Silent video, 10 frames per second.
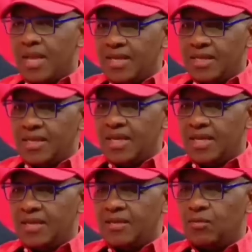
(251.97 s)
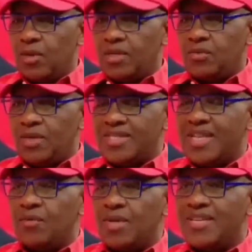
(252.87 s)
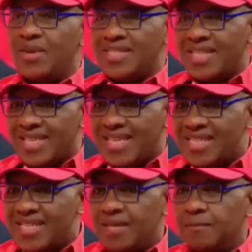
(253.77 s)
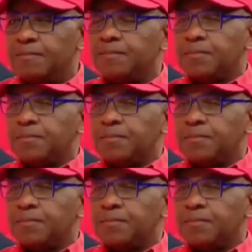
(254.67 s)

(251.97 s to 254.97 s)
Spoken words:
and what was saying when he was addressing